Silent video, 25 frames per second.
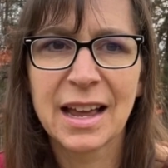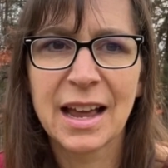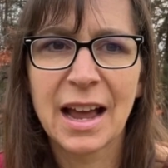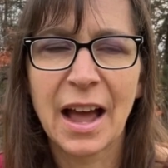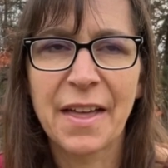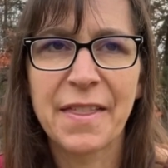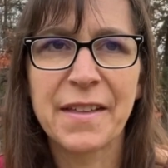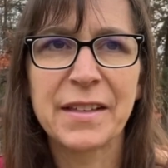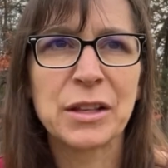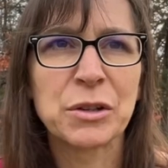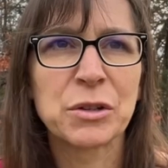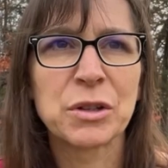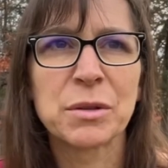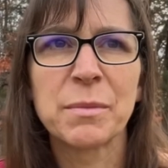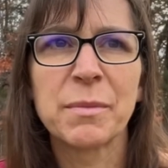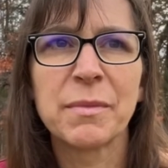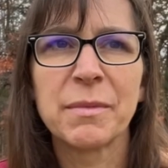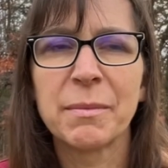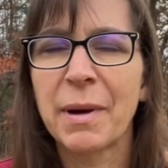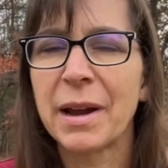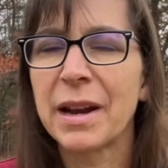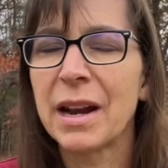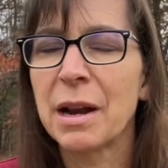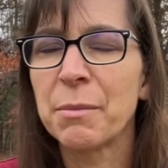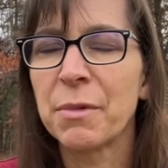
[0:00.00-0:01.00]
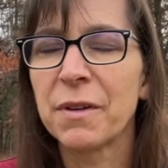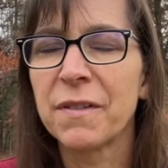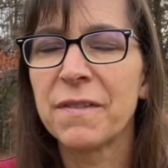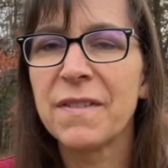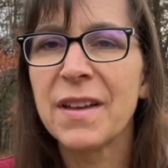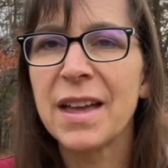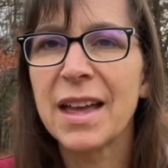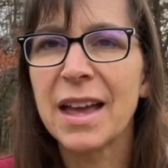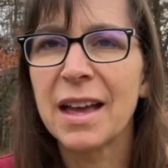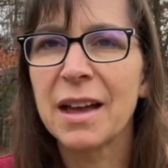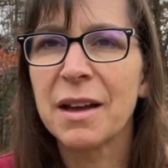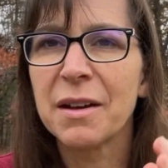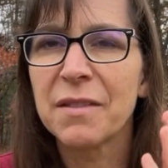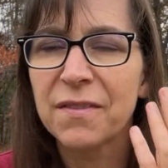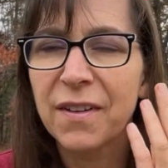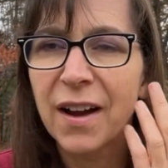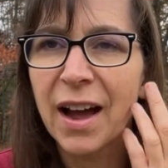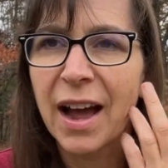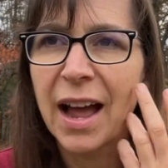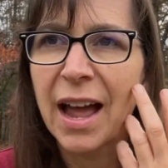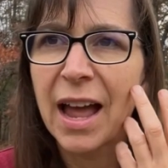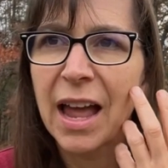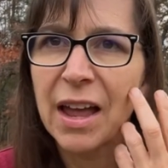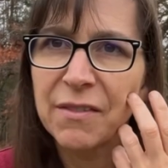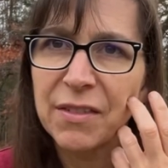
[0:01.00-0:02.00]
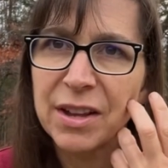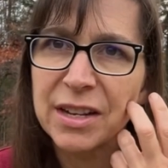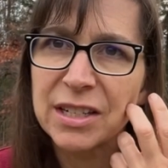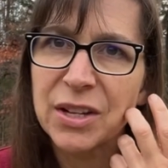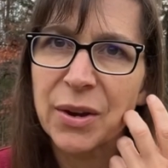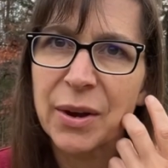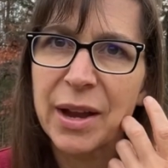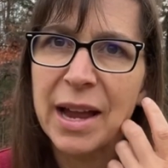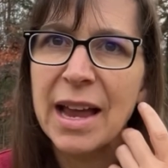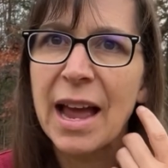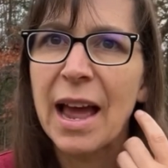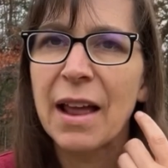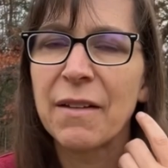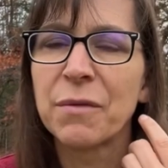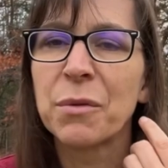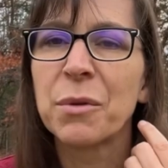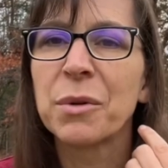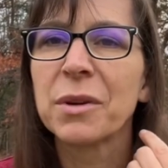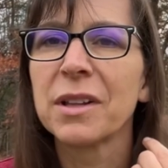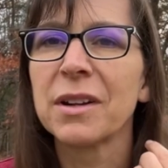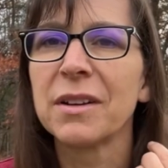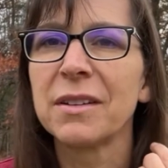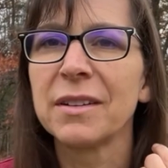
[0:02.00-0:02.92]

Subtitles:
I think this was my number 5, and so I had 4 little